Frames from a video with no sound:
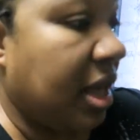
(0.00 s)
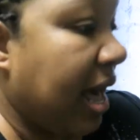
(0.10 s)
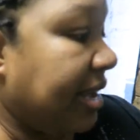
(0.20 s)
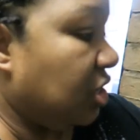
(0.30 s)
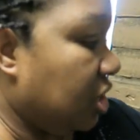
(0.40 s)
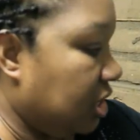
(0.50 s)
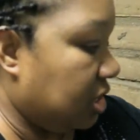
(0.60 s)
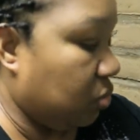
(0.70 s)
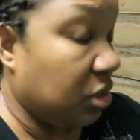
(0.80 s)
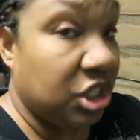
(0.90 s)
the
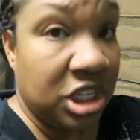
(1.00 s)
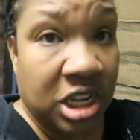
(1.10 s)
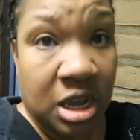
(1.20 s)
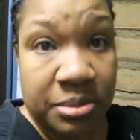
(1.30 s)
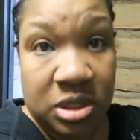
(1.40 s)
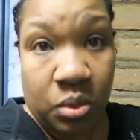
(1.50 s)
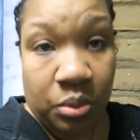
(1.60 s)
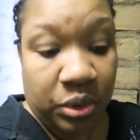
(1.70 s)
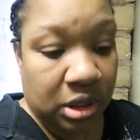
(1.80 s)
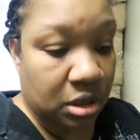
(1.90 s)
hygienist, when she comes, the
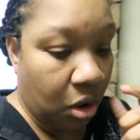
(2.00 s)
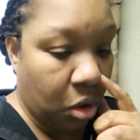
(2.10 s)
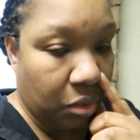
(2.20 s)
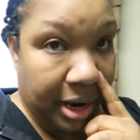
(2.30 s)
one with the dog,